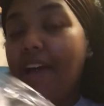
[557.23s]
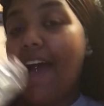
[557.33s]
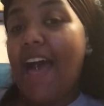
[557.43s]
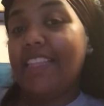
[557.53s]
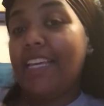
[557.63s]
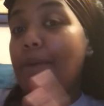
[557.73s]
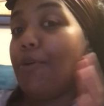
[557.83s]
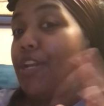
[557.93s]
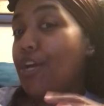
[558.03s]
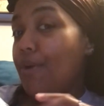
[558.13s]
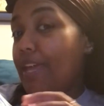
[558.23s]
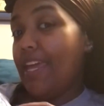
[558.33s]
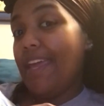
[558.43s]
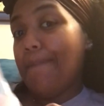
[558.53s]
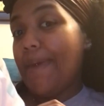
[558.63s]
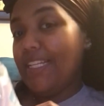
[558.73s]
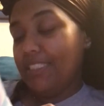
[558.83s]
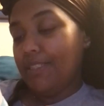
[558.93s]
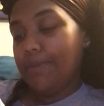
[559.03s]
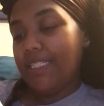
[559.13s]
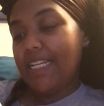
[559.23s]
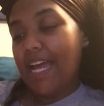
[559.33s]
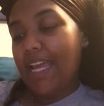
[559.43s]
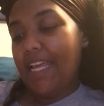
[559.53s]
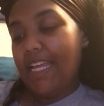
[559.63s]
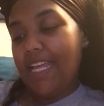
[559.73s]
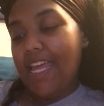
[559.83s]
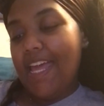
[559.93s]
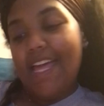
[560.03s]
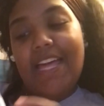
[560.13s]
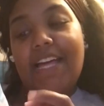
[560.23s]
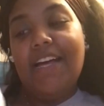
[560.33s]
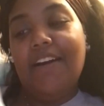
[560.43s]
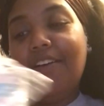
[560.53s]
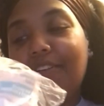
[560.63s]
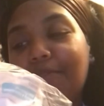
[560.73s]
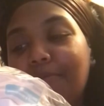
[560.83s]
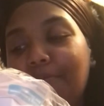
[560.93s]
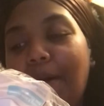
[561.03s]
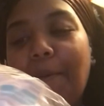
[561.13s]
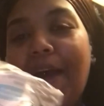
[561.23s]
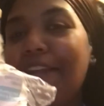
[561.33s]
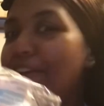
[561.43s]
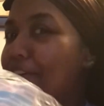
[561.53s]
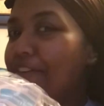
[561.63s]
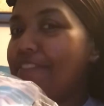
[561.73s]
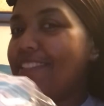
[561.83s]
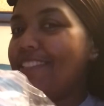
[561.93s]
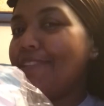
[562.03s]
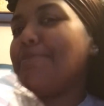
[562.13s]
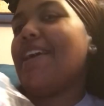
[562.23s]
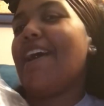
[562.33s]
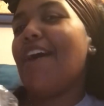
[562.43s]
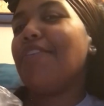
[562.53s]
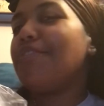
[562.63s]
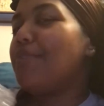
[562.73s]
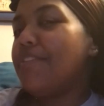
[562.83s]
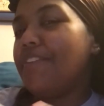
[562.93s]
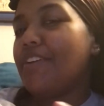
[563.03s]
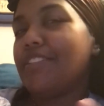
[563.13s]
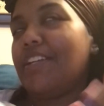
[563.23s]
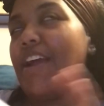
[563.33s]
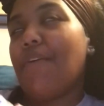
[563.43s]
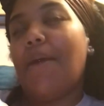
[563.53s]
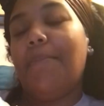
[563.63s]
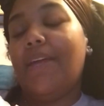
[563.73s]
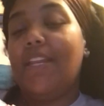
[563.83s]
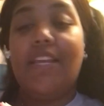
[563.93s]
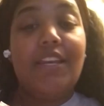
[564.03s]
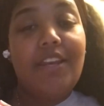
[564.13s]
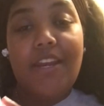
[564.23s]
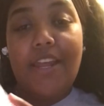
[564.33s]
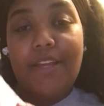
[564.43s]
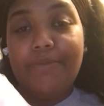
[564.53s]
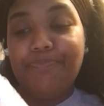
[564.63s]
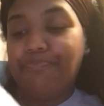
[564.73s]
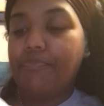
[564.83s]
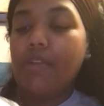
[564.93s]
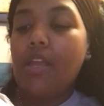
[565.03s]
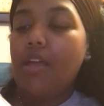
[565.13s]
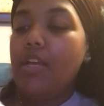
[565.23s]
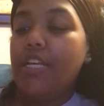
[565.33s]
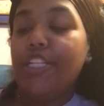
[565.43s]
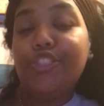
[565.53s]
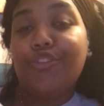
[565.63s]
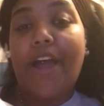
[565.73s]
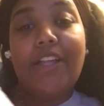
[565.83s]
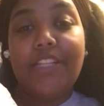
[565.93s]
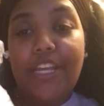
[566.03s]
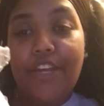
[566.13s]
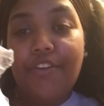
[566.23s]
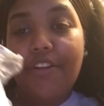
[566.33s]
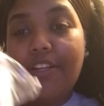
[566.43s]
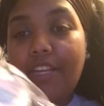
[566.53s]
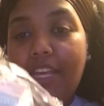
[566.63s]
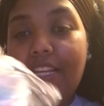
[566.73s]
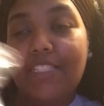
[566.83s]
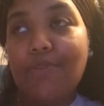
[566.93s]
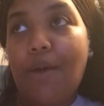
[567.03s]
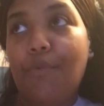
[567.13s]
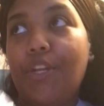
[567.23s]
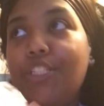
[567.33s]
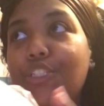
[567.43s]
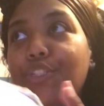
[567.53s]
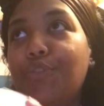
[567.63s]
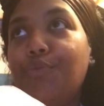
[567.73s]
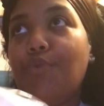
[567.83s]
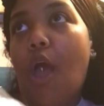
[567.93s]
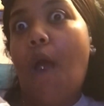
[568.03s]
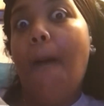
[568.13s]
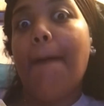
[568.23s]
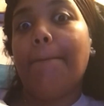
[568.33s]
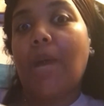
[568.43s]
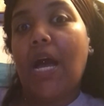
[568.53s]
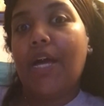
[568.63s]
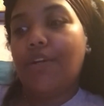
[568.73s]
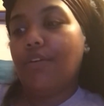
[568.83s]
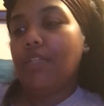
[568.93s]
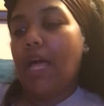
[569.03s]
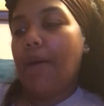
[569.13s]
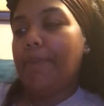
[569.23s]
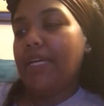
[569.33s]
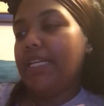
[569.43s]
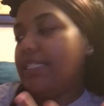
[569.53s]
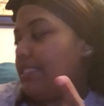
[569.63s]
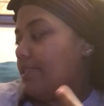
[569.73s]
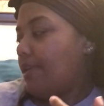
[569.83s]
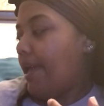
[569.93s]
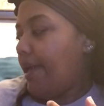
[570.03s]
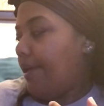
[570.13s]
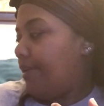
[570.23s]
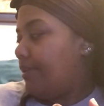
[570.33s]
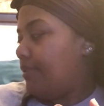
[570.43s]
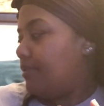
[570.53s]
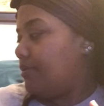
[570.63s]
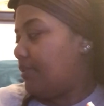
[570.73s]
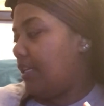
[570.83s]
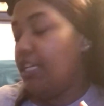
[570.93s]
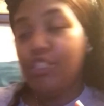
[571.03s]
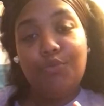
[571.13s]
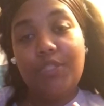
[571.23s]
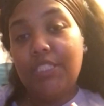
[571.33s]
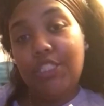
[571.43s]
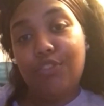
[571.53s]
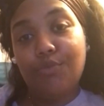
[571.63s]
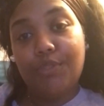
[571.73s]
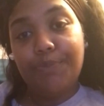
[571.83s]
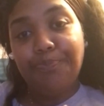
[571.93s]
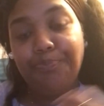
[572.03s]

I think I'm gonna go ahead and make some tonight. I'm kind of nervous because I'm like, I don't know, what if it don't turn out right? But at the end of the day, it's trial and error, and that's why I wanted to do mine online, because hey, each one teach one.